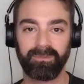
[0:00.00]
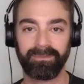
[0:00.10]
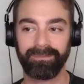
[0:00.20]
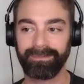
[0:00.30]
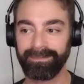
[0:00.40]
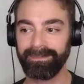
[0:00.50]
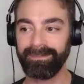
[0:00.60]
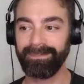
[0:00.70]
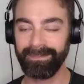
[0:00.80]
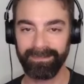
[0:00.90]

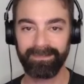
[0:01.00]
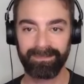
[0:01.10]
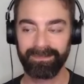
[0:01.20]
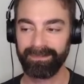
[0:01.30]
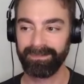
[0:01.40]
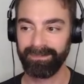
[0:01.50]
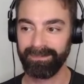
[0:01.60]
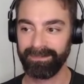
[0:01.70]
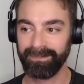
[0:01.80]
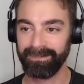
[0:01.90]

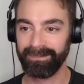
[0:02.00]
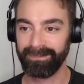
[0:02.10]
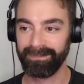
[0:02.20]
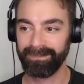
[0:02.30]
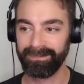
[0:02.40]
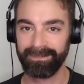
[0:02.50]
This person isn't speaking.